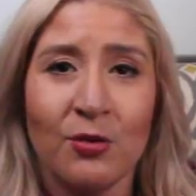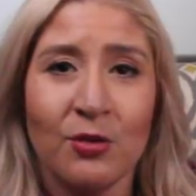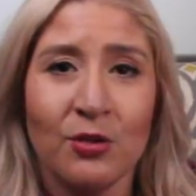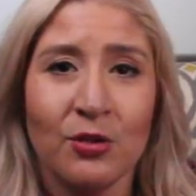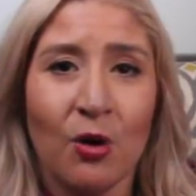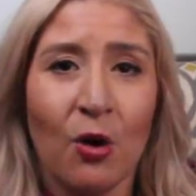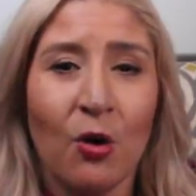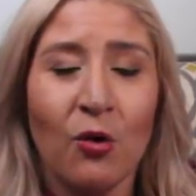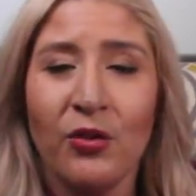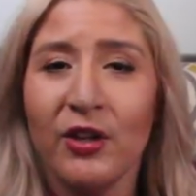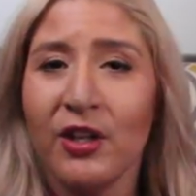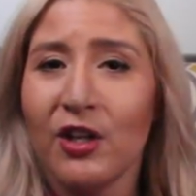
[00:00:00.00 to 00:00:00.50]
it was
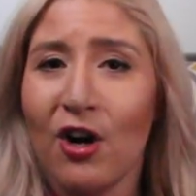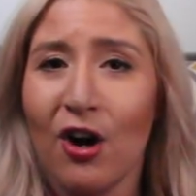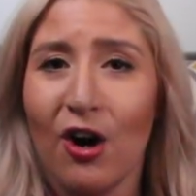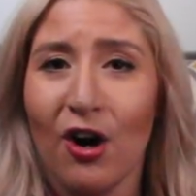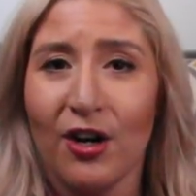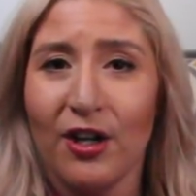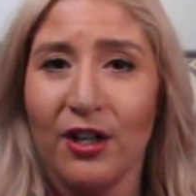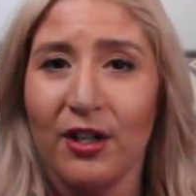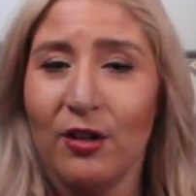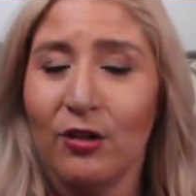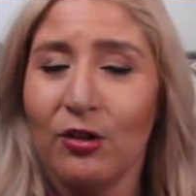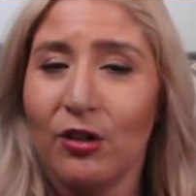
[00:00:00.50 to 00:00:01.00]
only
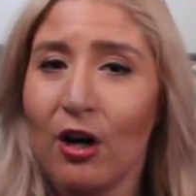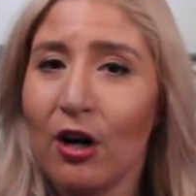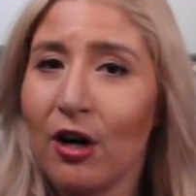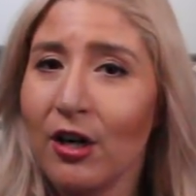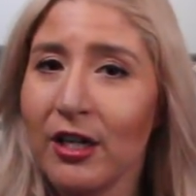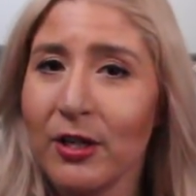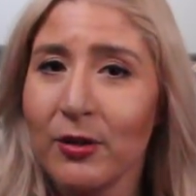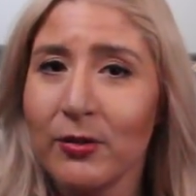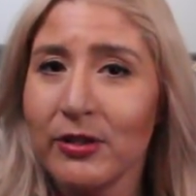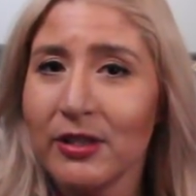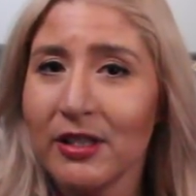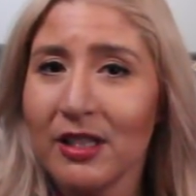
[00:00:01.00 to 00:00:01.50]
cardio.
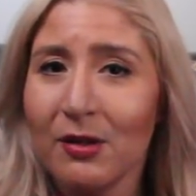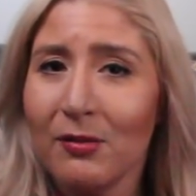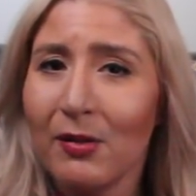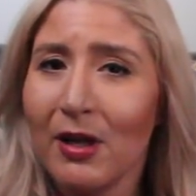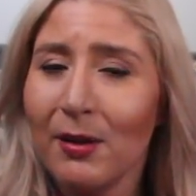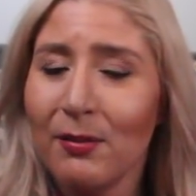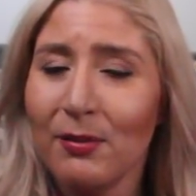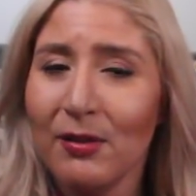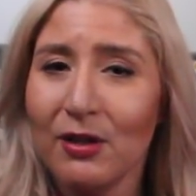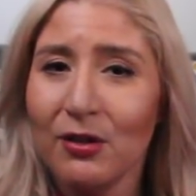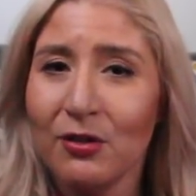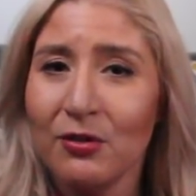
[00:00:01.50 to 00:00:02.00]
Cardio was going to
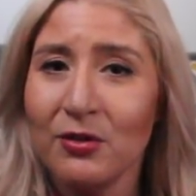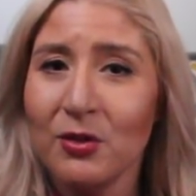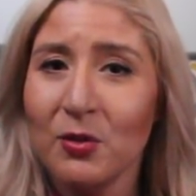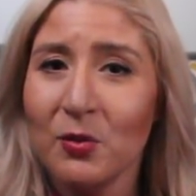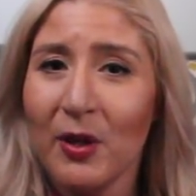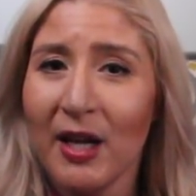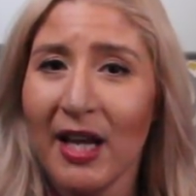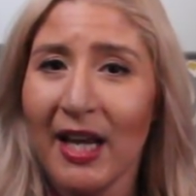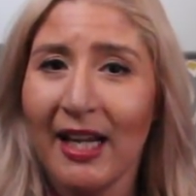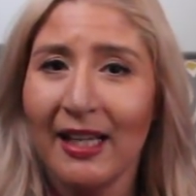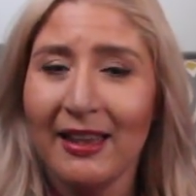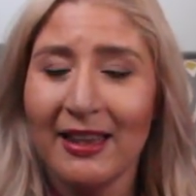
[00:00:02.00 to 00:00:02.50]
make me lose
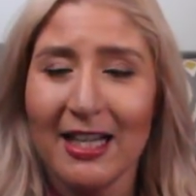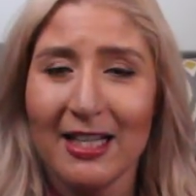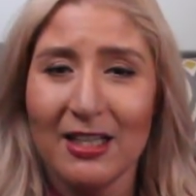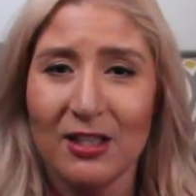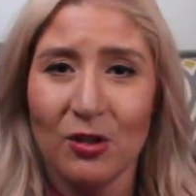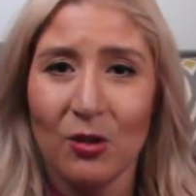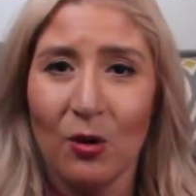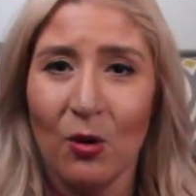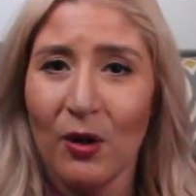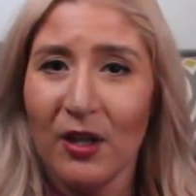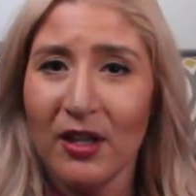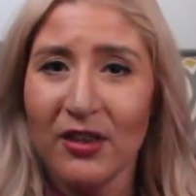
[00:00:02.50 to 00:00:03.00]
weight. That's
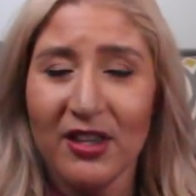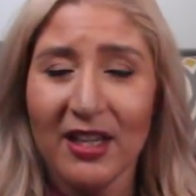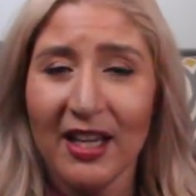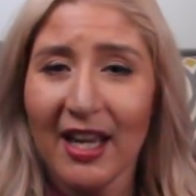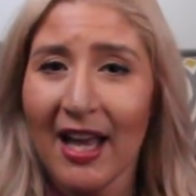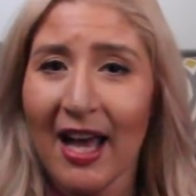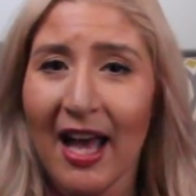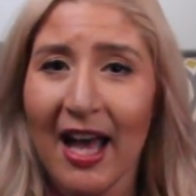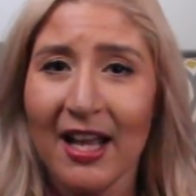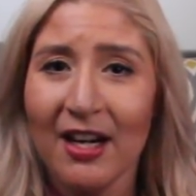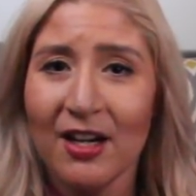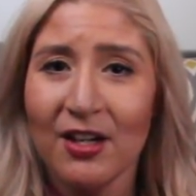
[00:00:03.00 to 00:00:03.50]
the only thing
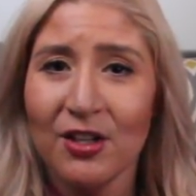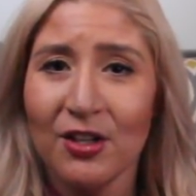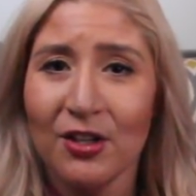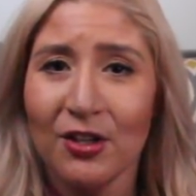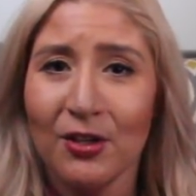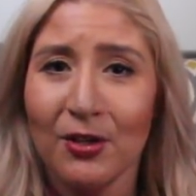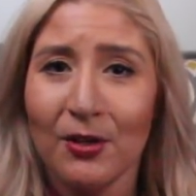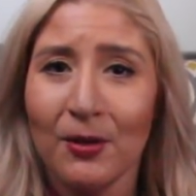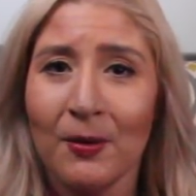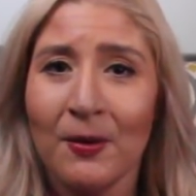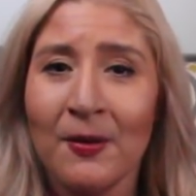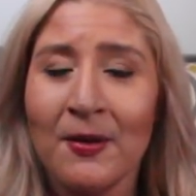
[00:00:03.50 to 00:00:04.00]
I had to
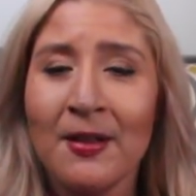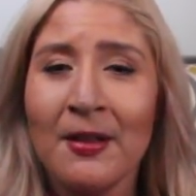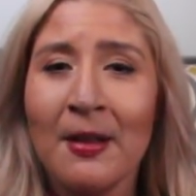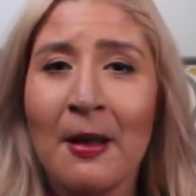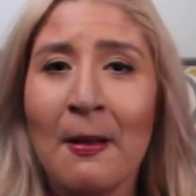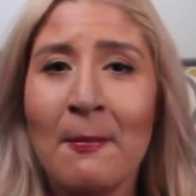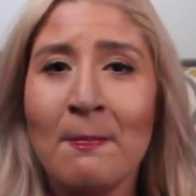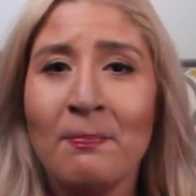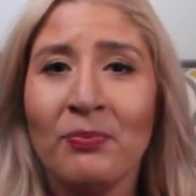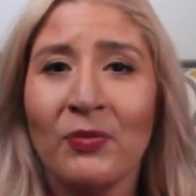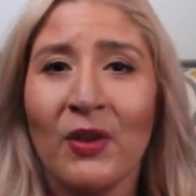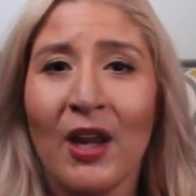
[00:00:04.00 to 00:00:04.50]
do.
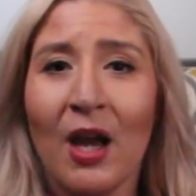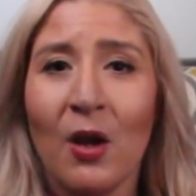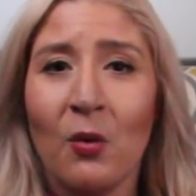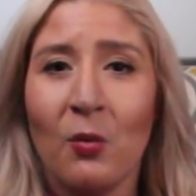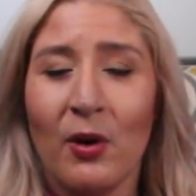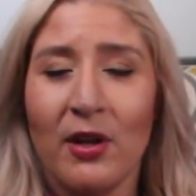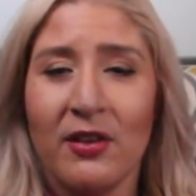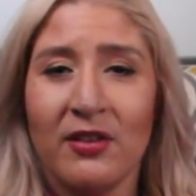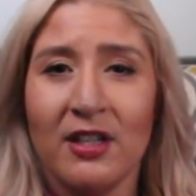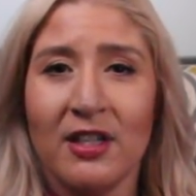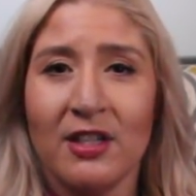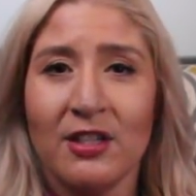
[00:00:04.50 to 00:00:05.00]
And
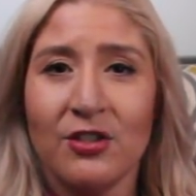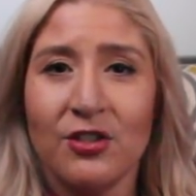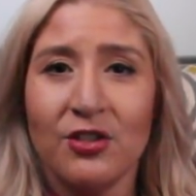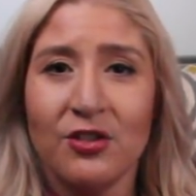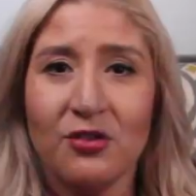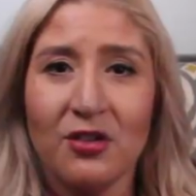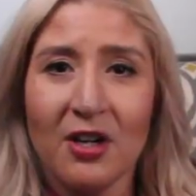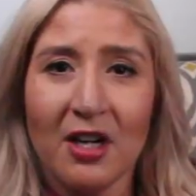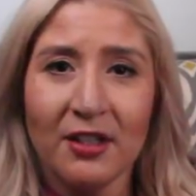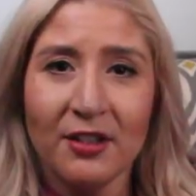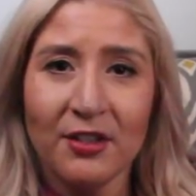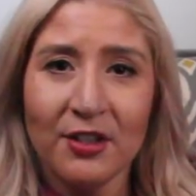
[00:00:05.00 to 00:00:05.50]
when the
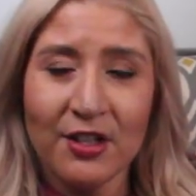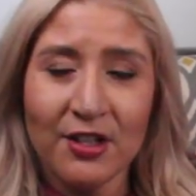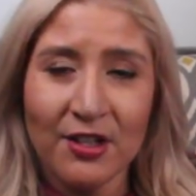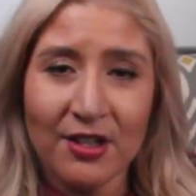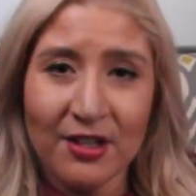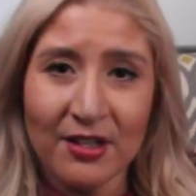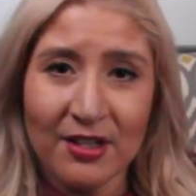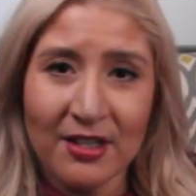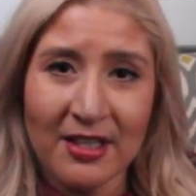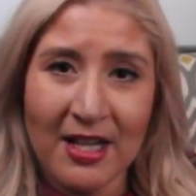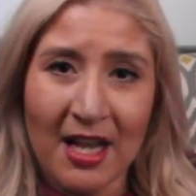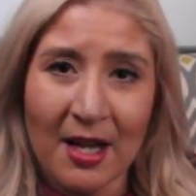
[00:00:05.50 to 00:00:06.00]

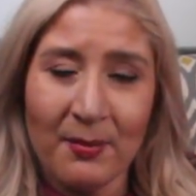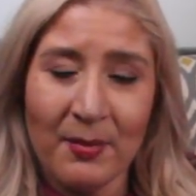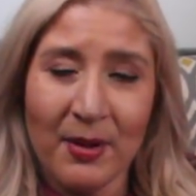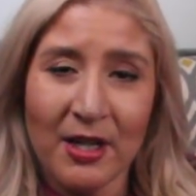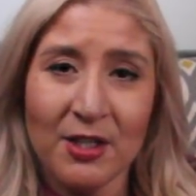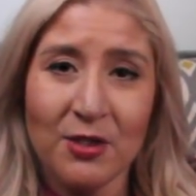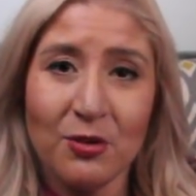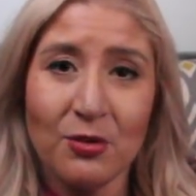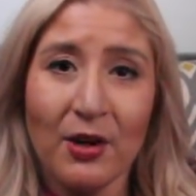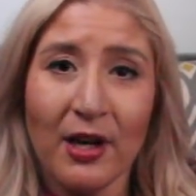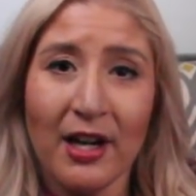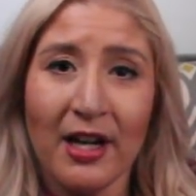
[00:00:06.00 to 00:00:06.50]
instructors and my
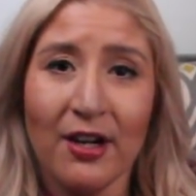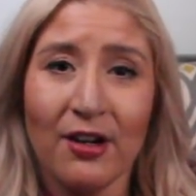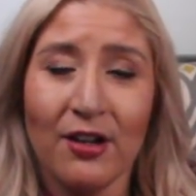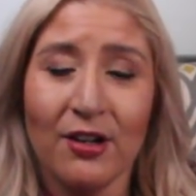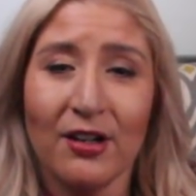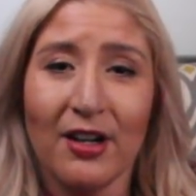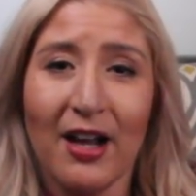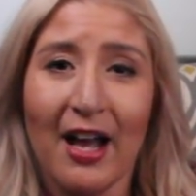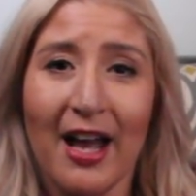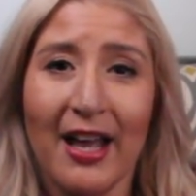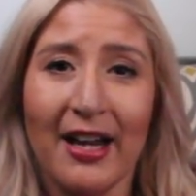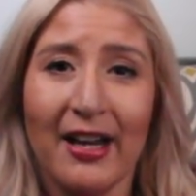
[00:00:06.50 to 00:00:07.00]
trainer
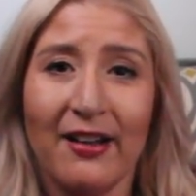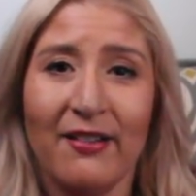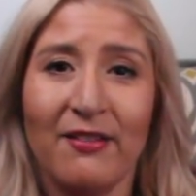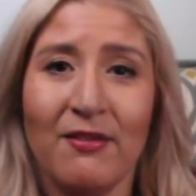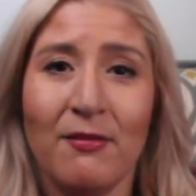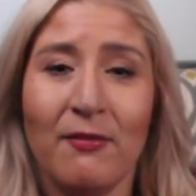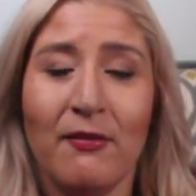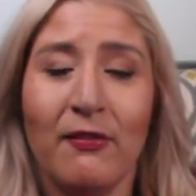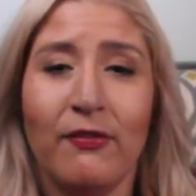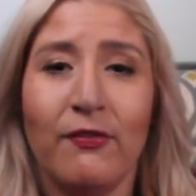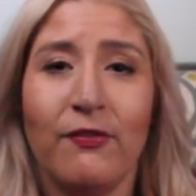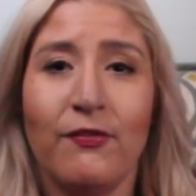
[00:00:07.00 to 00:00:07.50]
kind of
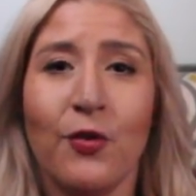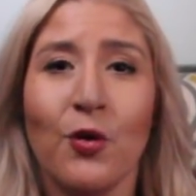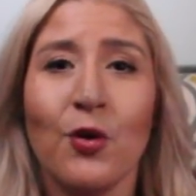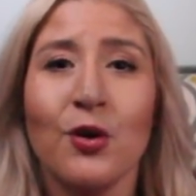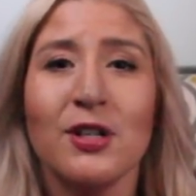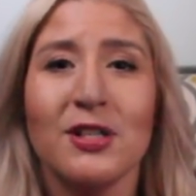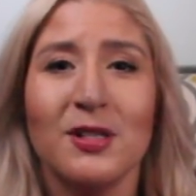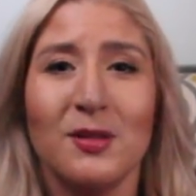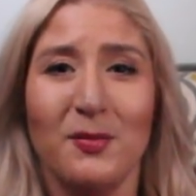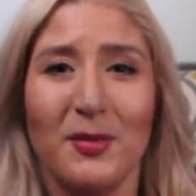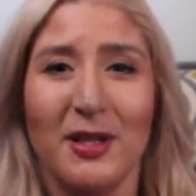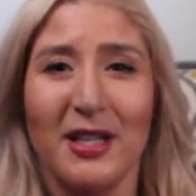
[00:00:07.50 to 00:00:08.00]

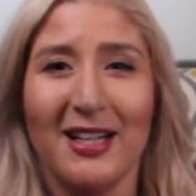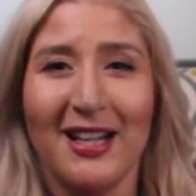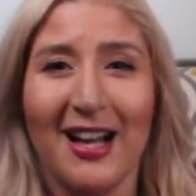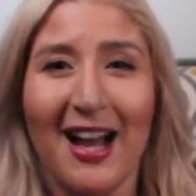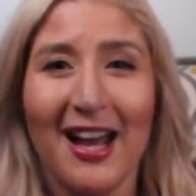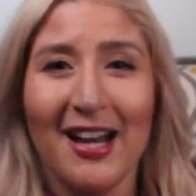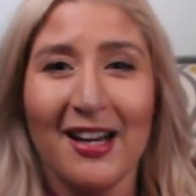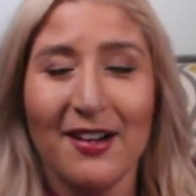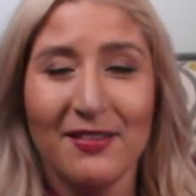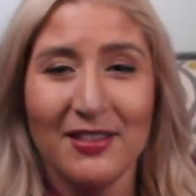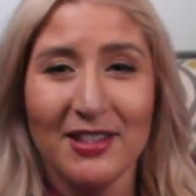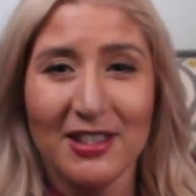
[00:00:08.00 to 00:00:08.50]
forced me
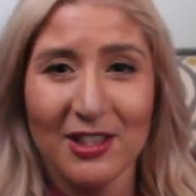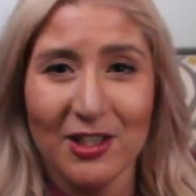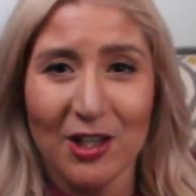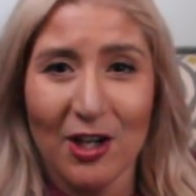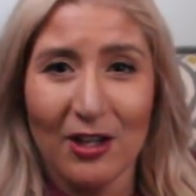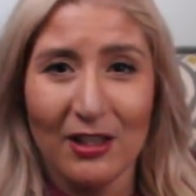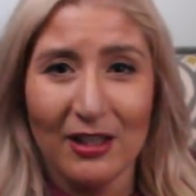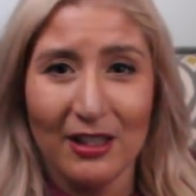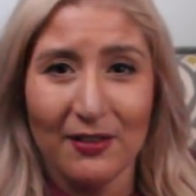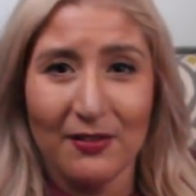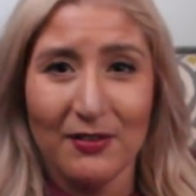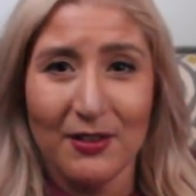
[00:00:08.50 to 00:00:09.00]
to
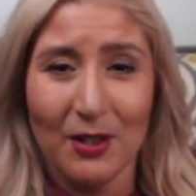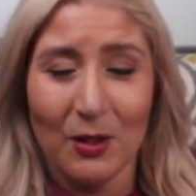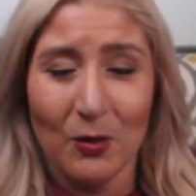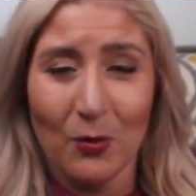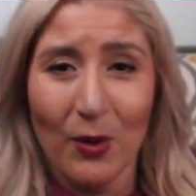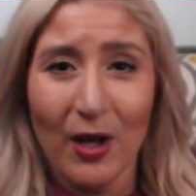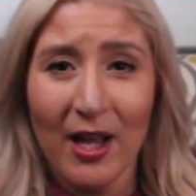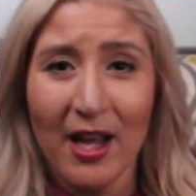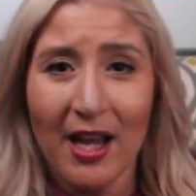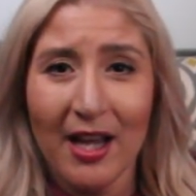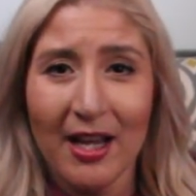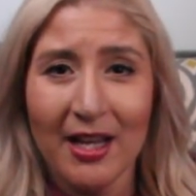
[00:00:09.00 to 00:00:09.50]
start lifting
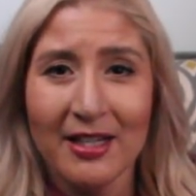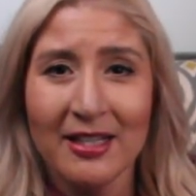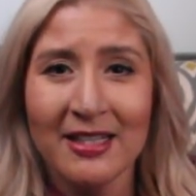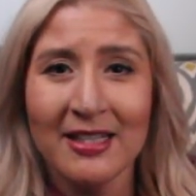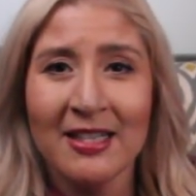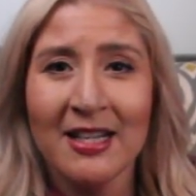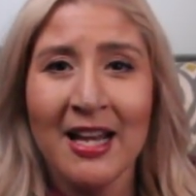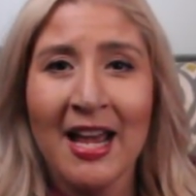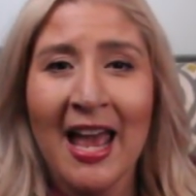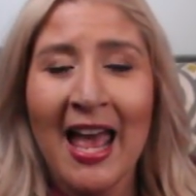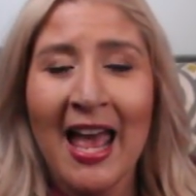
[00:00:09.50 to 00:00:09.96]
weights,